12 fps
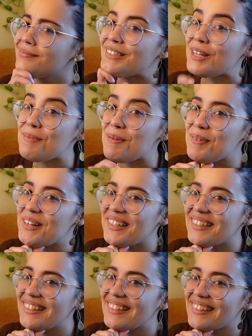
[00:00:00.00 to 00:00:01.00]
You
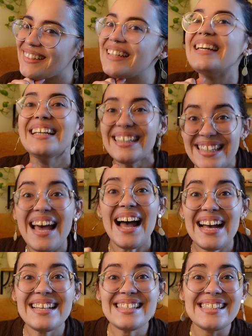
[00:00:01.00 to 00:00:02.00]
remember?
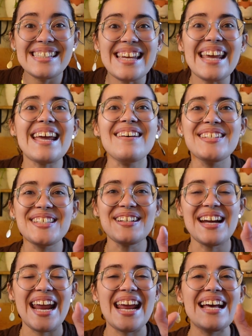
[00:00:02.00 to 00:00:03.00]
Yes! Take out
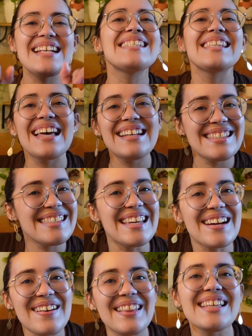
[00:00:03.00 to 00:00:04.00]
your hands. Let's
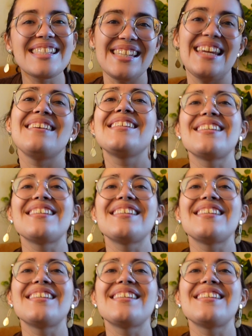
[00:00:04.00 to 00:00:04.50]
sing our listening